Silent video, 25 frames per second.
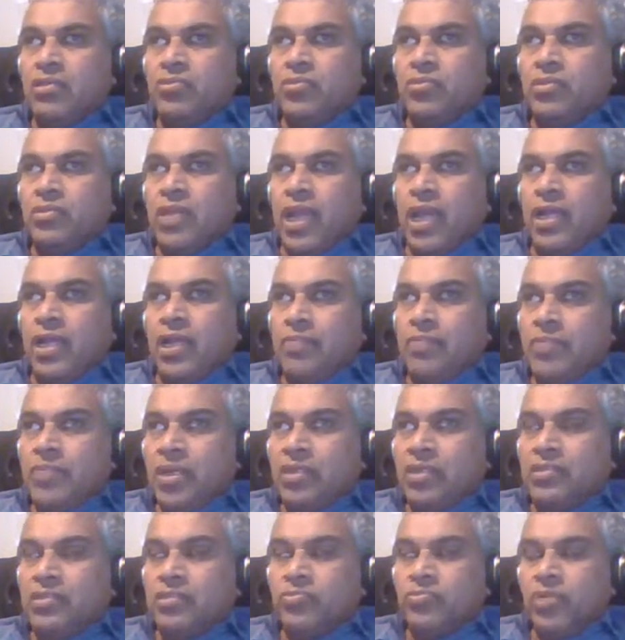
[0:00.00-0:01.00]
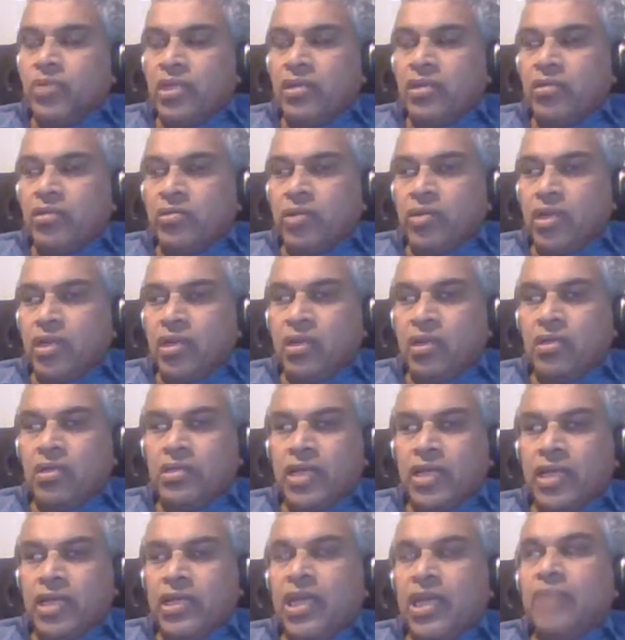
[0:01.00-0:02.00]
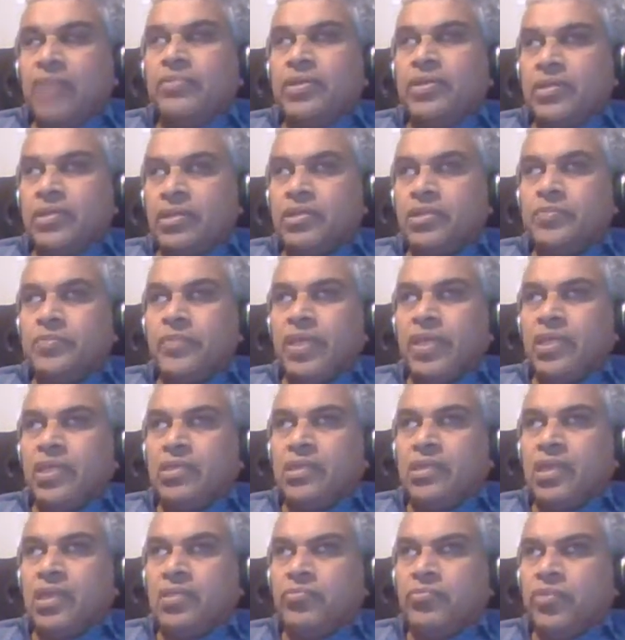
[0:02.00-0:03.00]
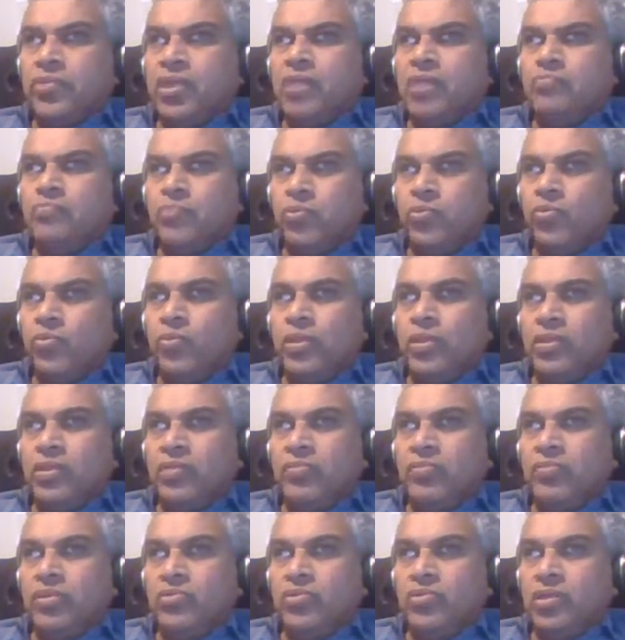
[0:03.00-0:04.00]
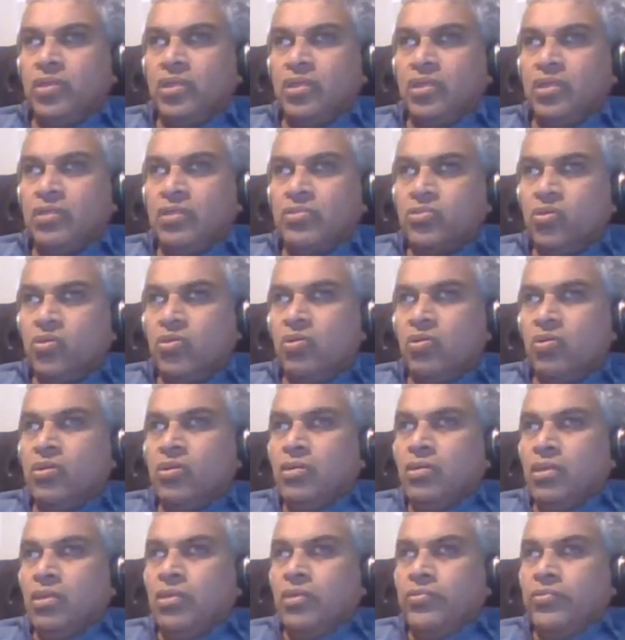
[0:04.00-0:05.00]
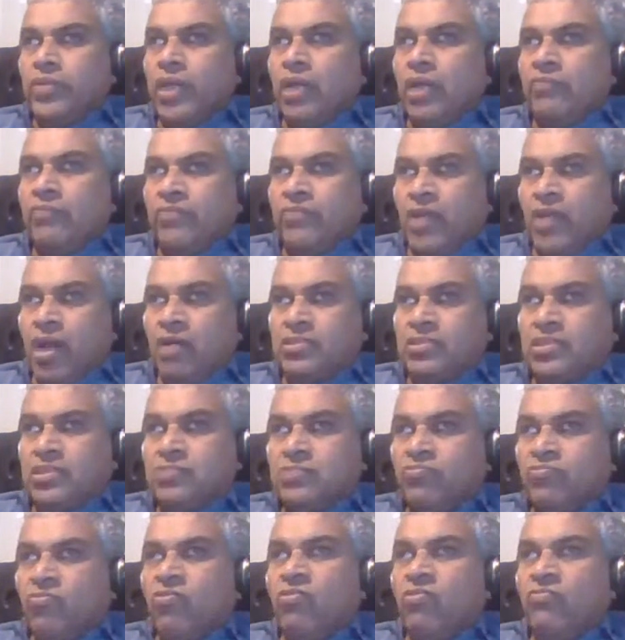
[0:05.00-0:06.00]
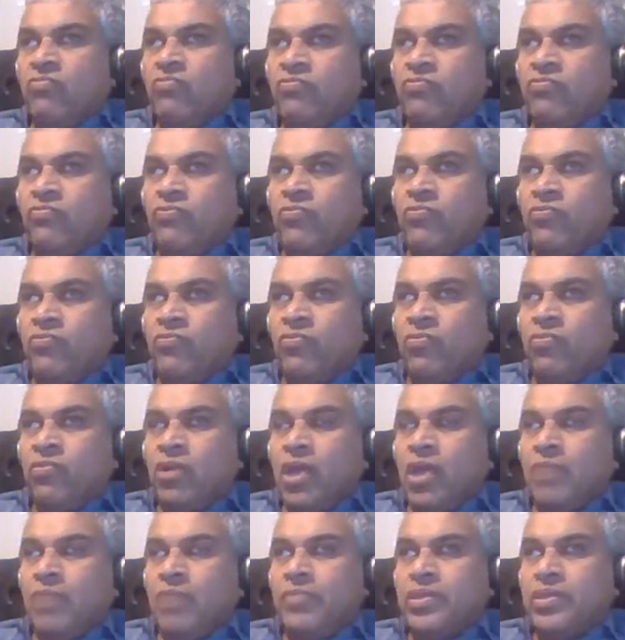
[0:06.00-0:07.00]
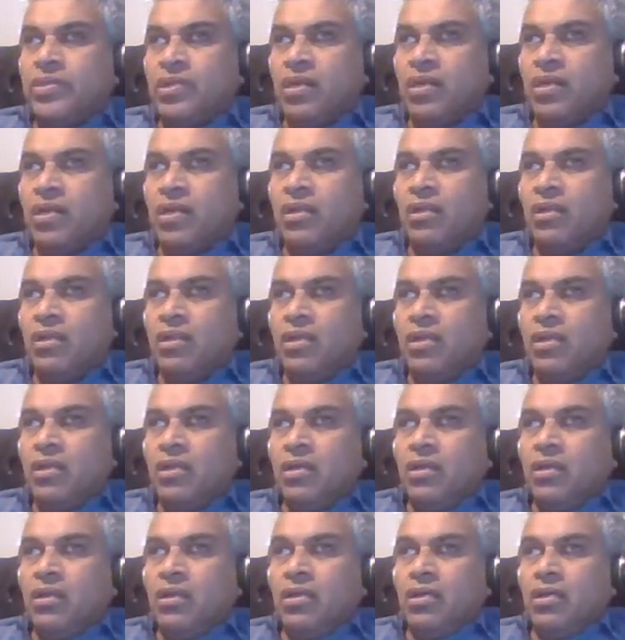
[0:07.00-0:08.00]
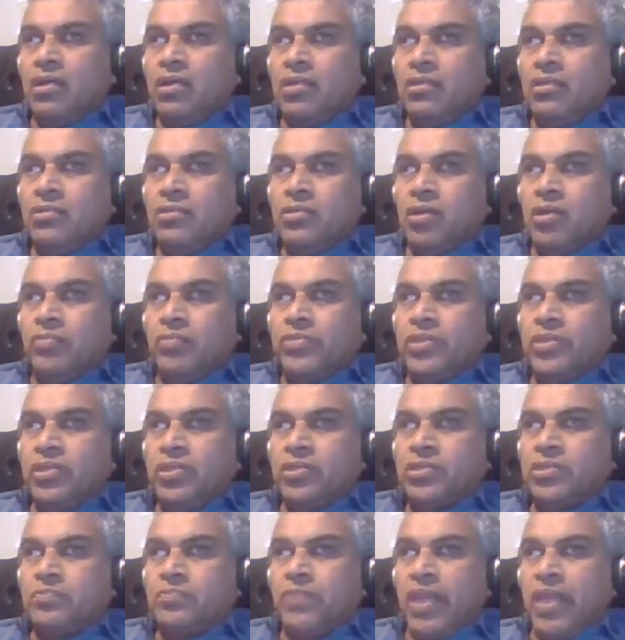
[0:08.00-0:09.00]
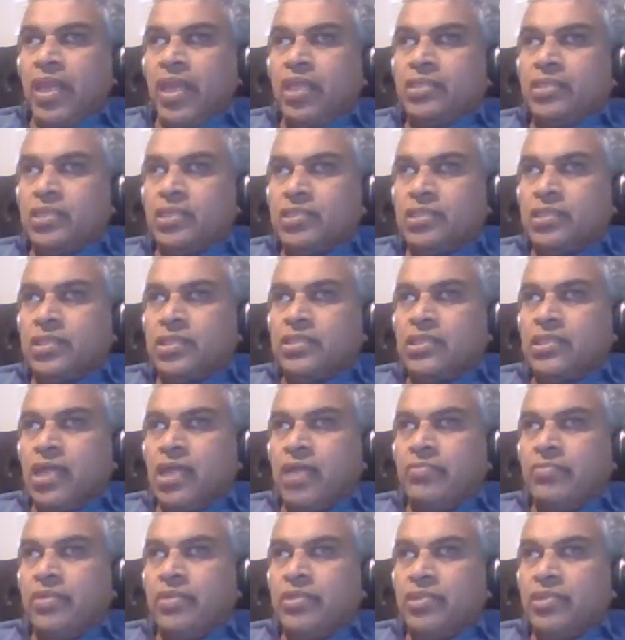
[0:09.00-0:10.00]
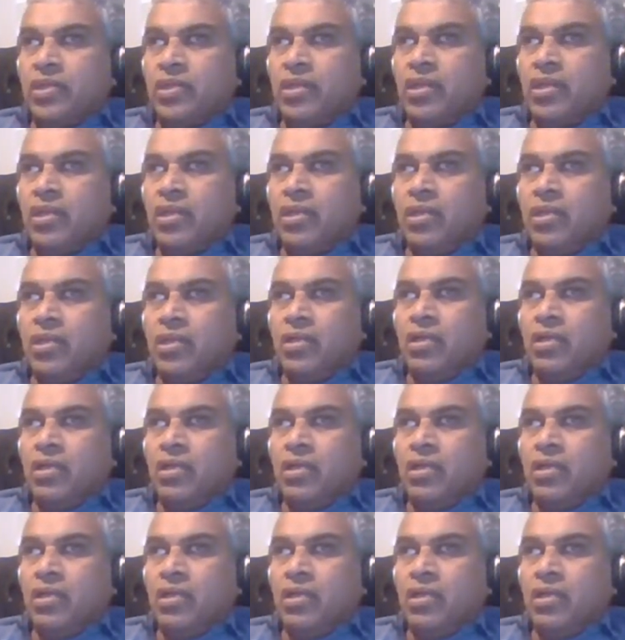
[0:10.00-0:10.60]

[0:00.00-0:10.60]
The dynamics will require 10-dimensional space. I think we can prove it. So if you have four-dimensional geometry of space and 6-dimensional